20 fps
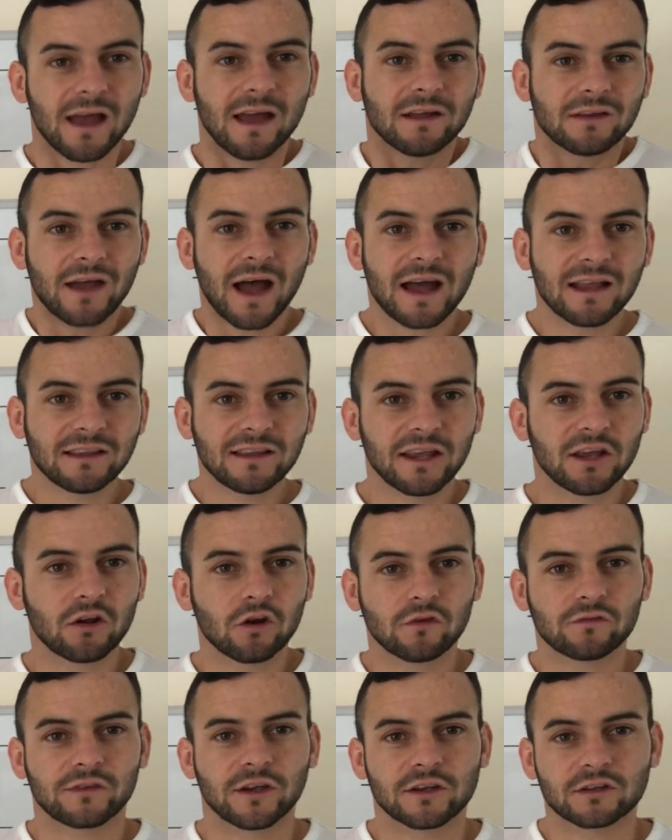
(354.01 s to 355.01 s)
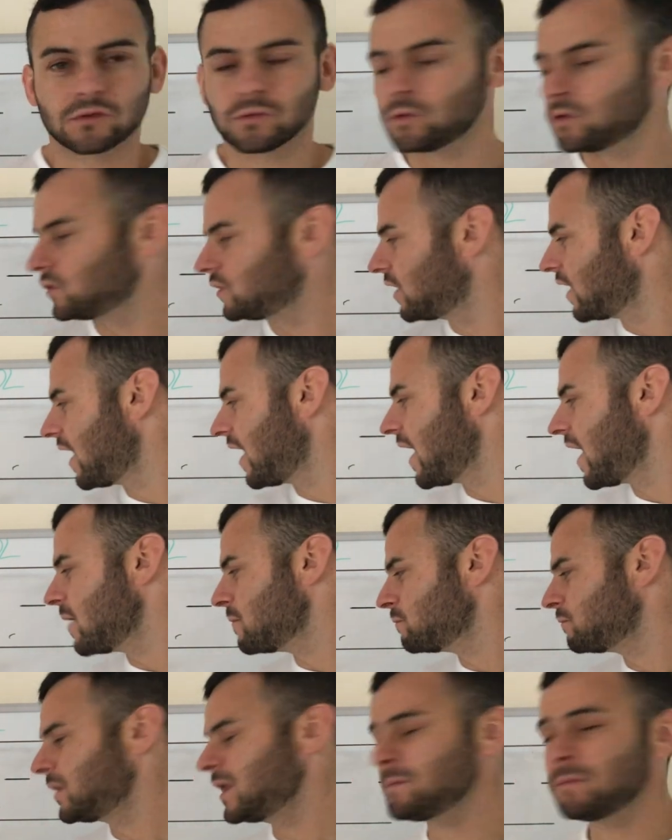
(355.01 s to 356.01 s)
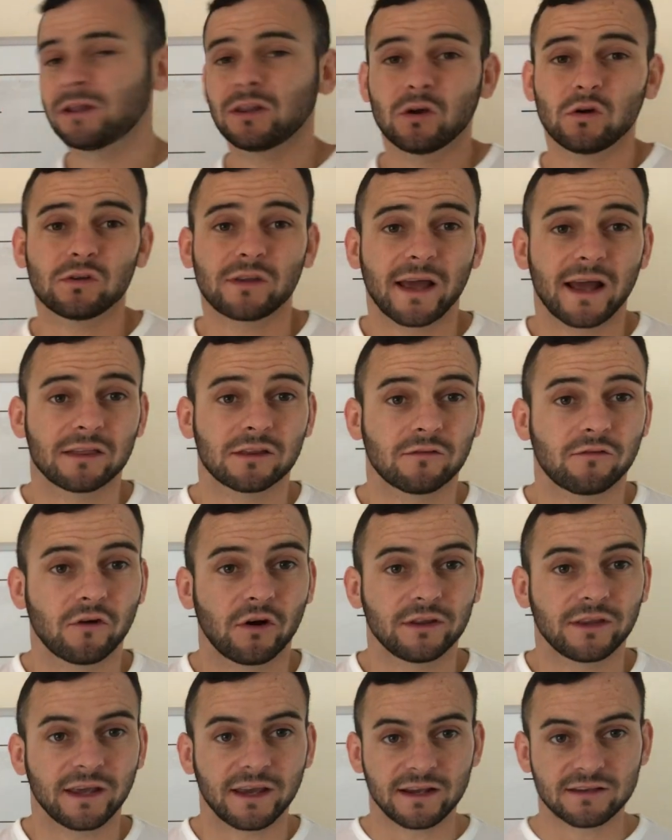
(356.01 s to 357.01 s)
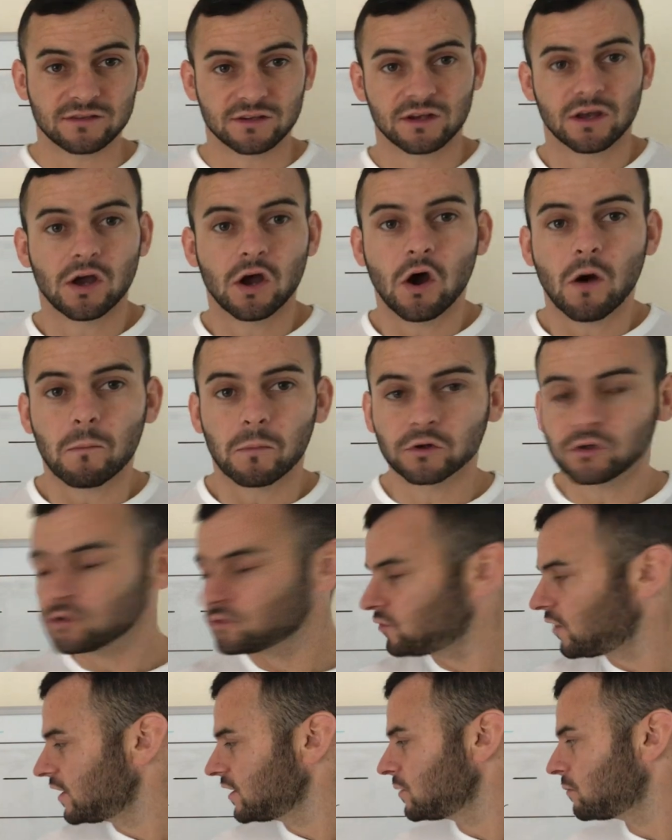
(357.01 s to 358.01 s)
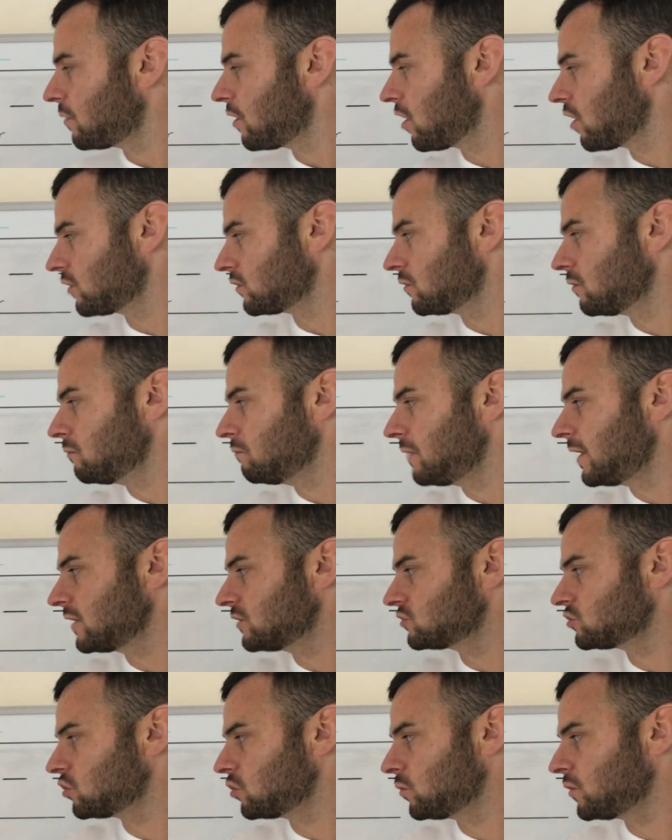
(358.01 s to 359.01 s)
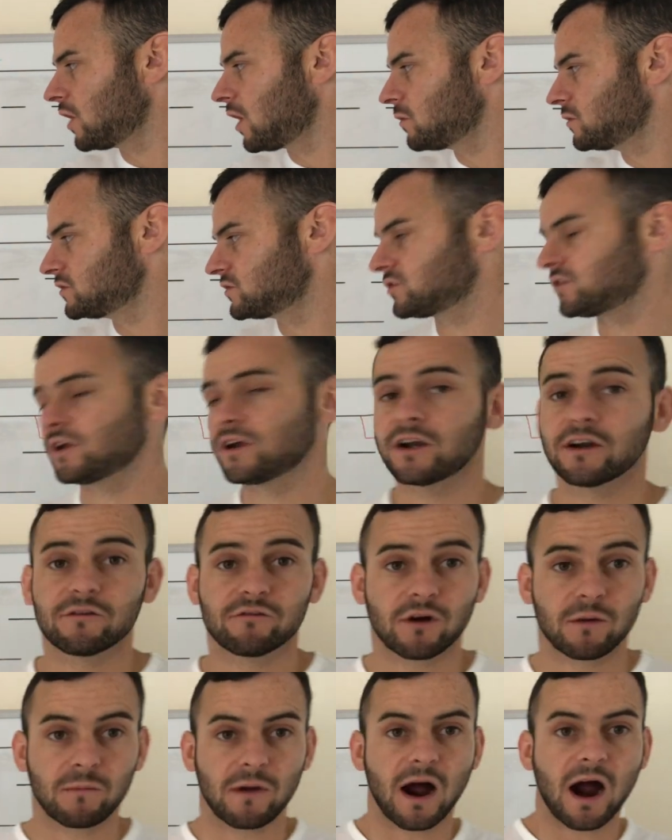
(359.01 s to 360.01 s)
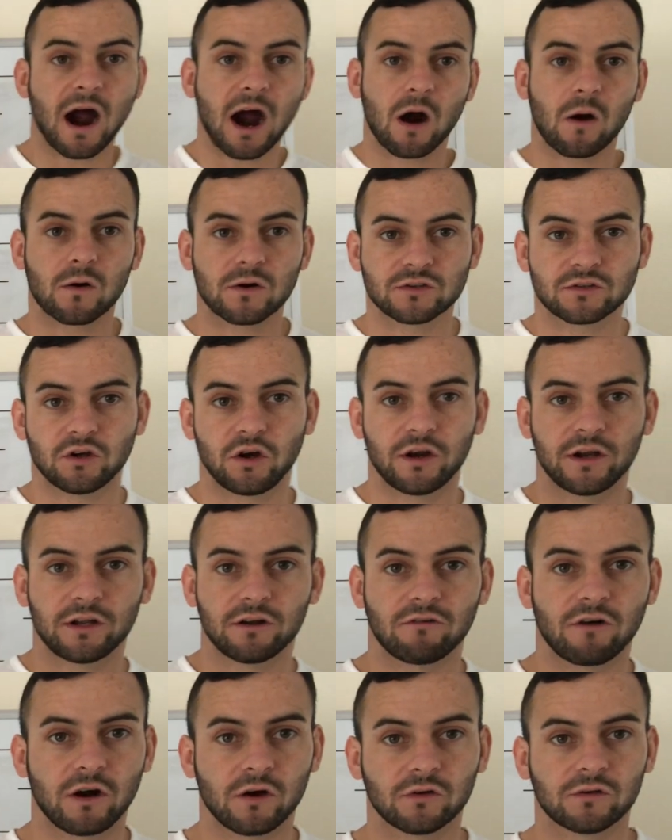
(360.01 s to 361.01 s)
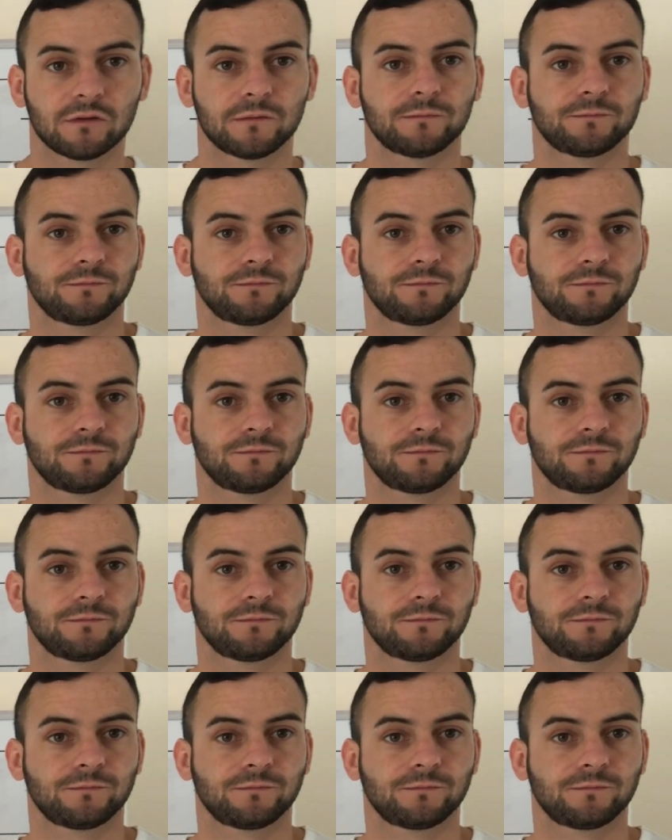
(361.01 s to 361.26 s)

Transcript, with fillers: It's handy enough this one. Um, people do tend to find it easy, but just very important, making sure we always steer from our side of the road.